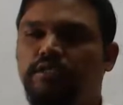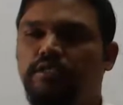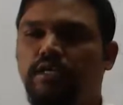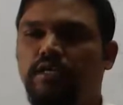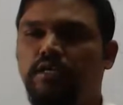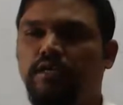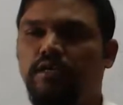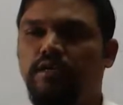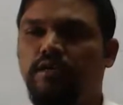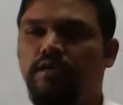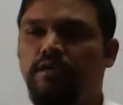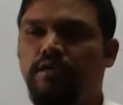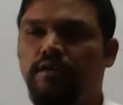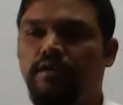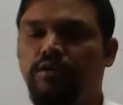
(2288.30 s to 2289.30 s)
gender
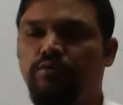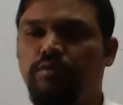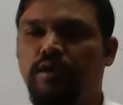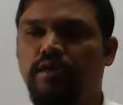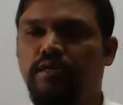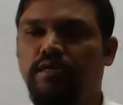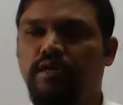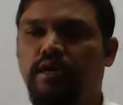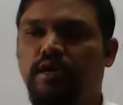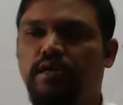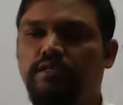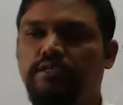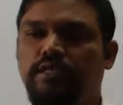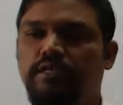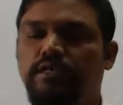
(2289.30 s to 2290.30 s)
inequality or
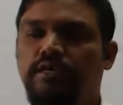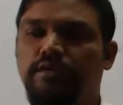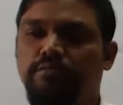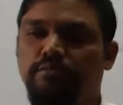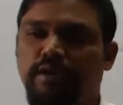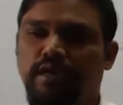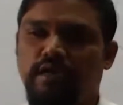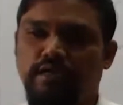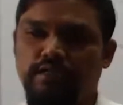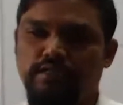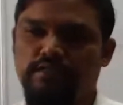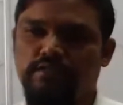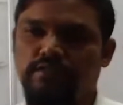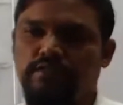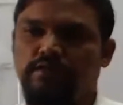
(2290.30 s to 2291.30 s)
gender imbalance.
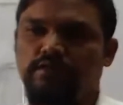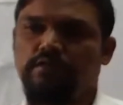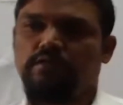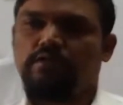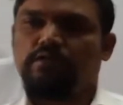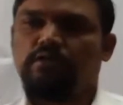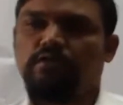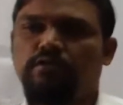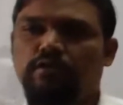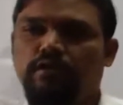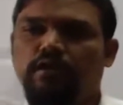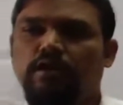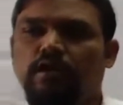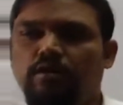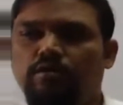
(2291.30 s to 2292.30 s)

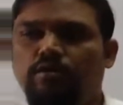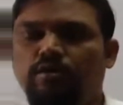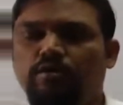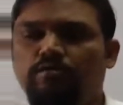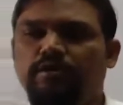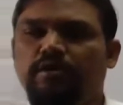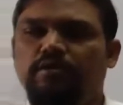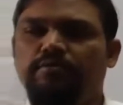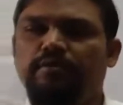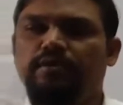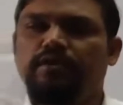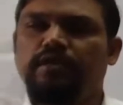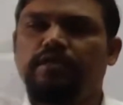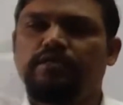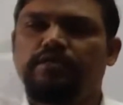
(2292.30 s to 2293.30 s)
Okay, how government of
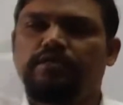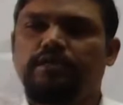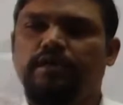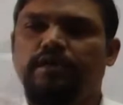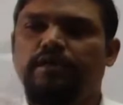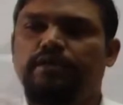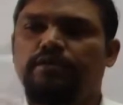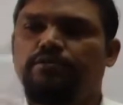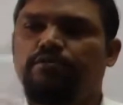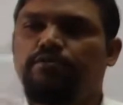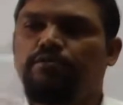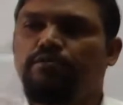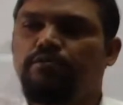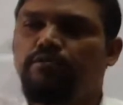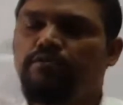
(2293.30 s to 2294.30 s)
India is trying to